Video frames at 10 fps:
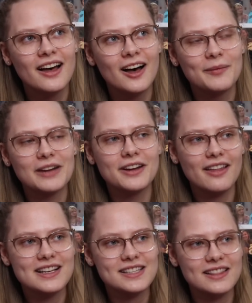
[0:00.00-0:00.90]
I
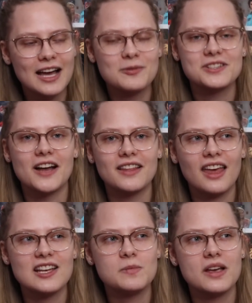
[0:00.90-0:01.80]
realized that that was not the
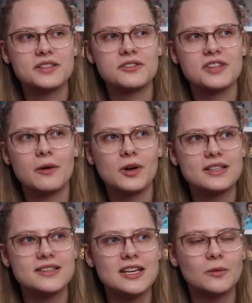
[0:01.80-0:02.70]
case because there's that one
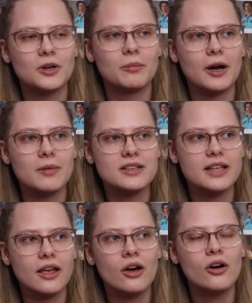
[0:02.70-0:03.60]
scene where Barbie's
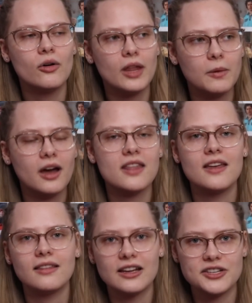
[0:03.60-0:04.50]
like, oh, like we gotta
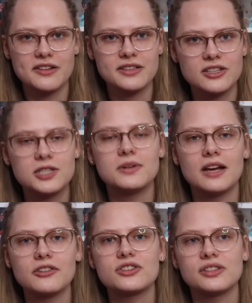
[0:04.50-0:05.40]
think like Chelsea, she would
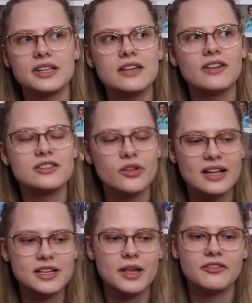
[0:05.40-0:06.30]
never just leave, and so
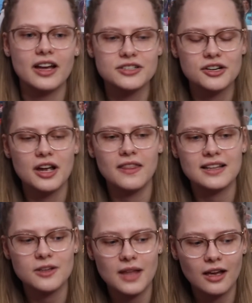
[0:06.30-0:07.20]
that's how they find her, and
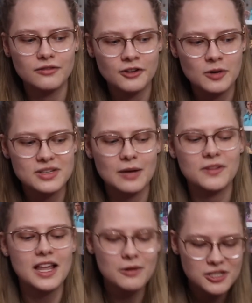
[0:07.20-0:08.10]
that's how they confirmed that what
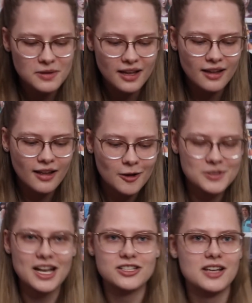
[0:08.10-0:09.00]
they were doing was
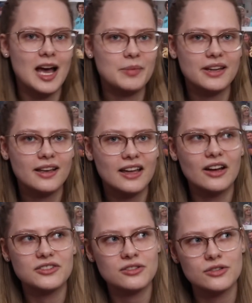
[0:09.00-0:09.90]
actually happening and
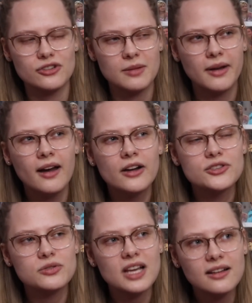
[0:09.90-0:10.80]
not just a dream.
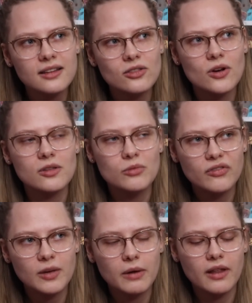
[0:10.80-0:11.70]
So technically throughout the
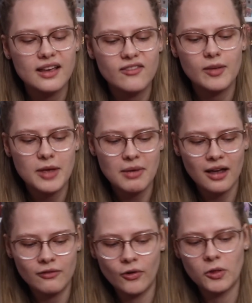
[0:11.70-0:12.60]
movie we were like flipping back
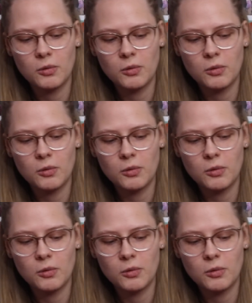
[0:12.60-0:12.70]
and forth